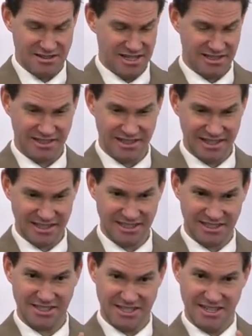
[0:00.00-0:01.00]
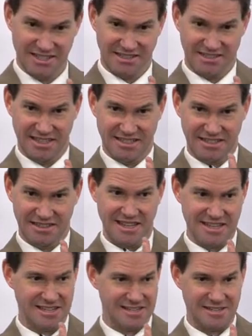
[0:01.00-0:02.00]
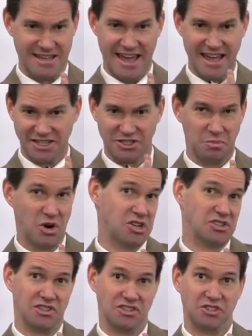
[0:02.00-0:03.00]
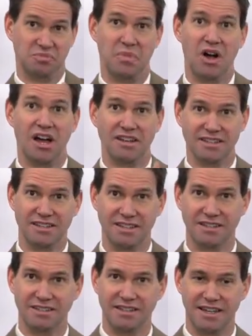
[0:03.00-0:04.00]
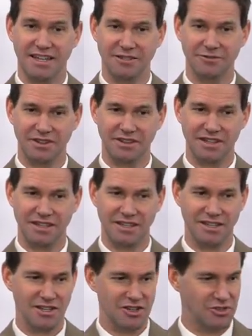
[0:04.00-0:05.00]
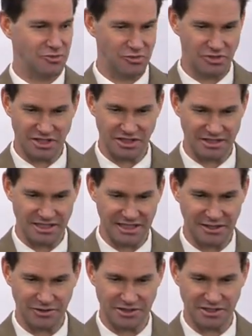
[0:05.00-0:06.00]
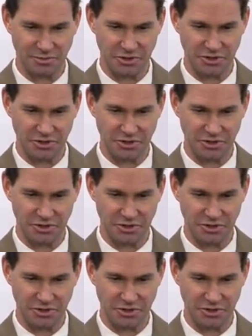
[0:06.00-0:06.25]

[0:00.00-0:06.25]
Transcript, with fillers: It's this, it's, it's like a X marks the spot kind of a thing to, to give us this